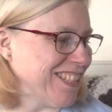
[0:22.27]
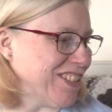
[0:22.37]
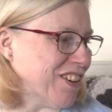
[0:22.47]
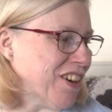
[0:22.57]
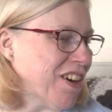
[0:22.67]

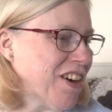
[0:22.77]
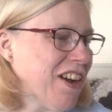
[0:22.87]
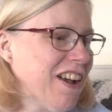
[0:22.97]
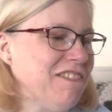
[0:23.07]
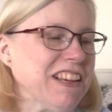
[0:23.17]
So
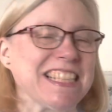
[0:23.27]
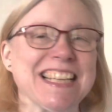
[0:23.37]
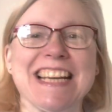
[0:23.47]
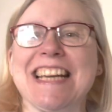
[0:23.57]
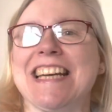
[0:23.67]

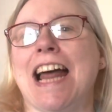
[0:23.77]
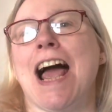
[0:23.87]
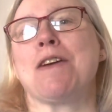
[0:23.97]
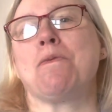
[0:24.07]
firstly, can I